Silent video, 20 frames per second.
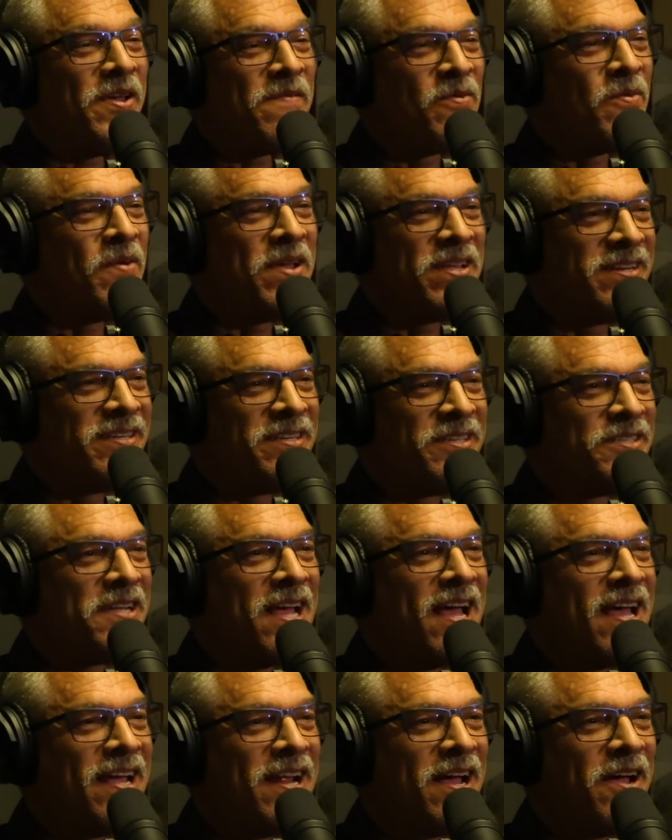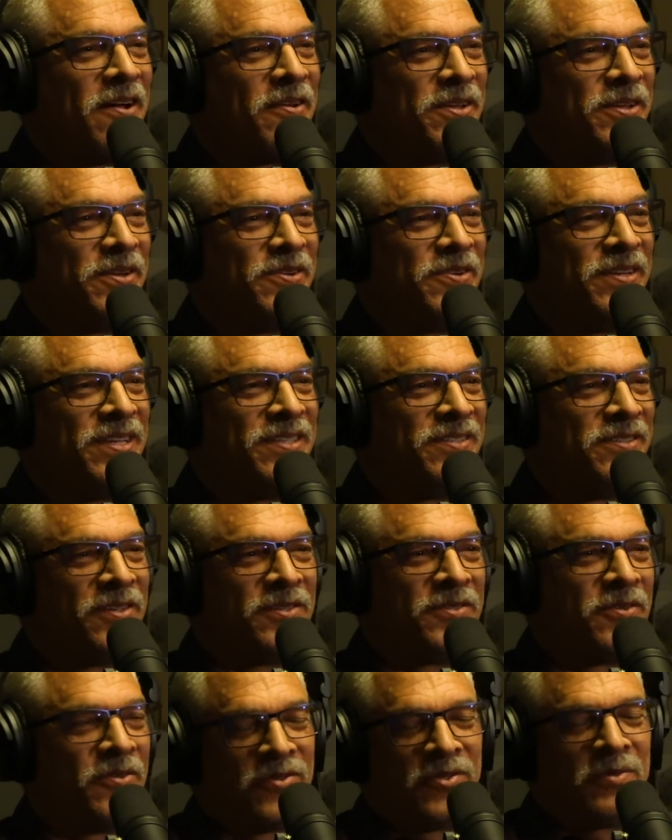you have a way to decide how you, it's
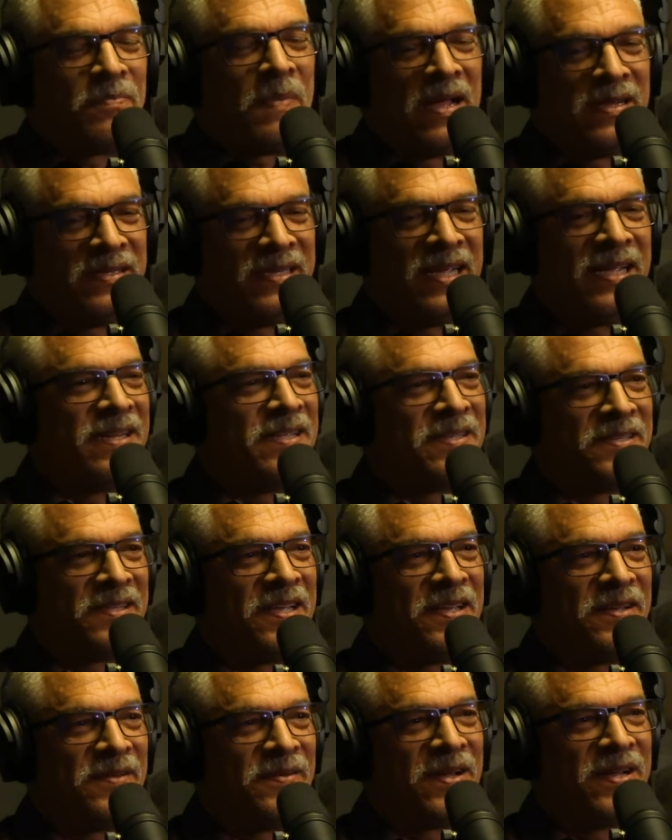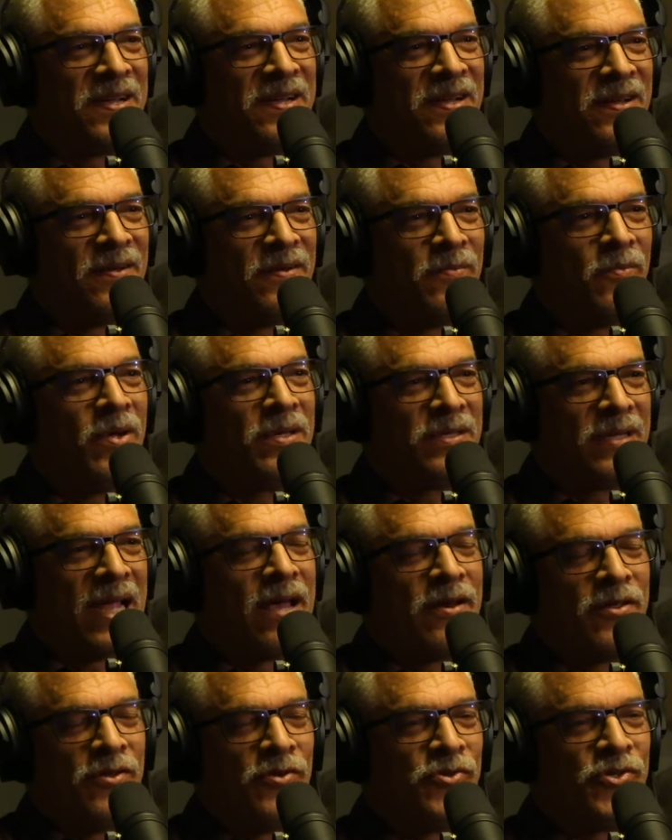just a spontaneous thing?
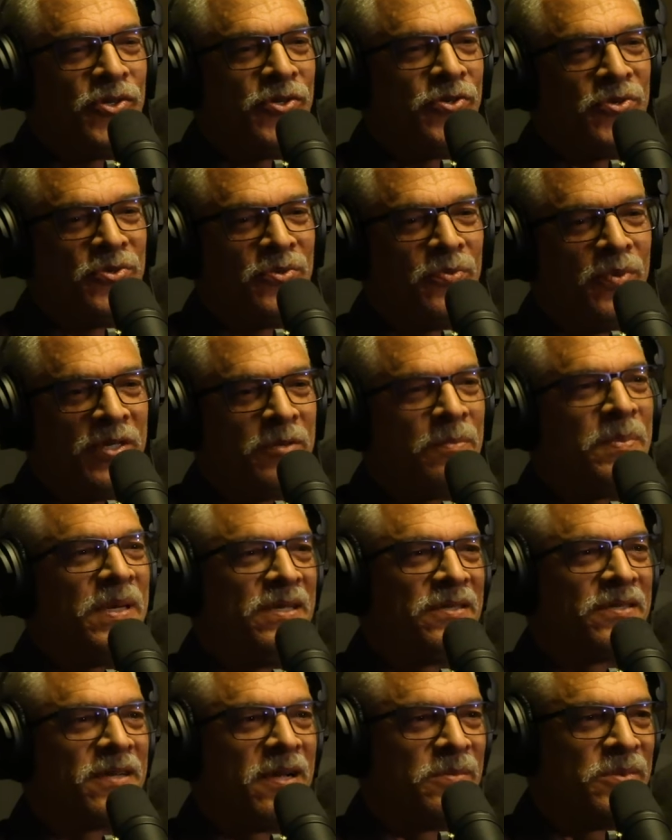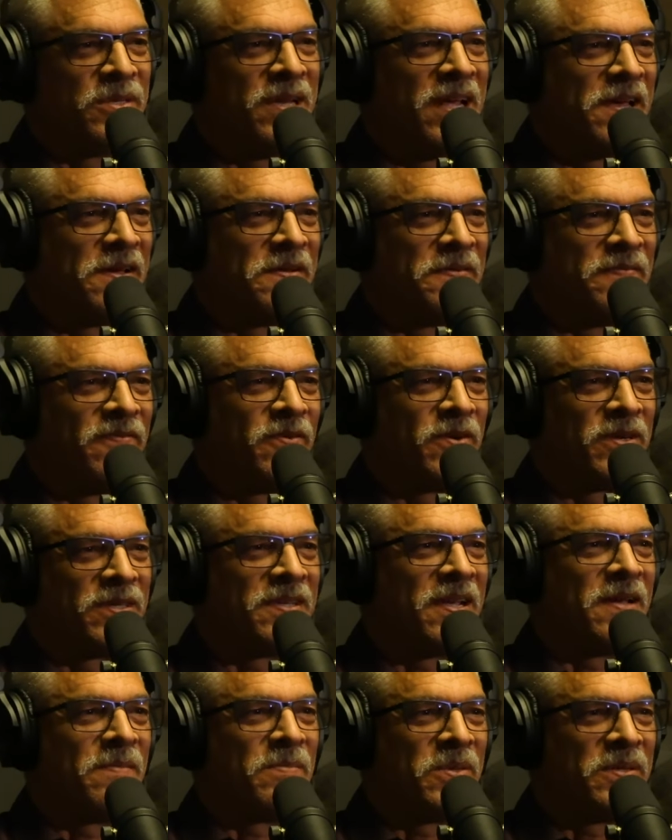How do you choose which piece comes down, for
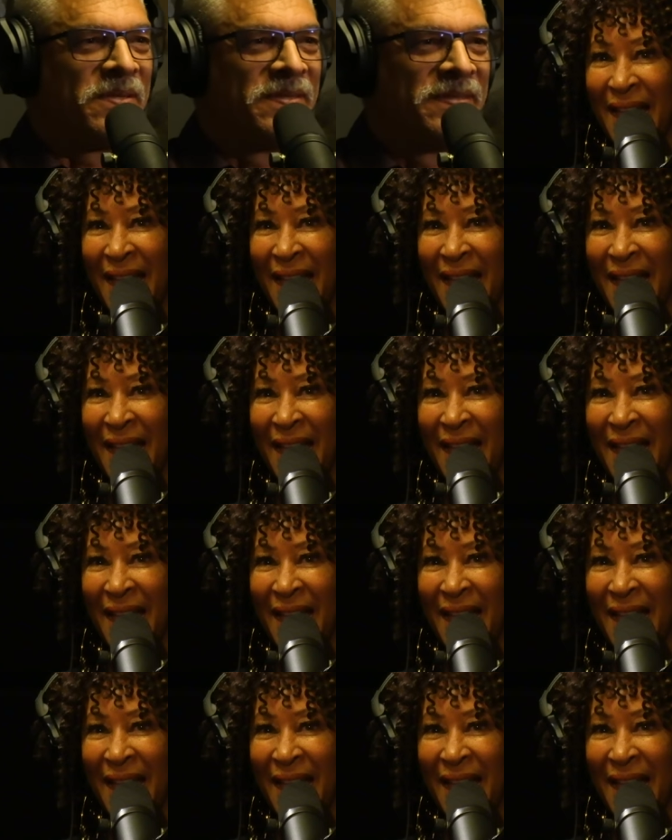example?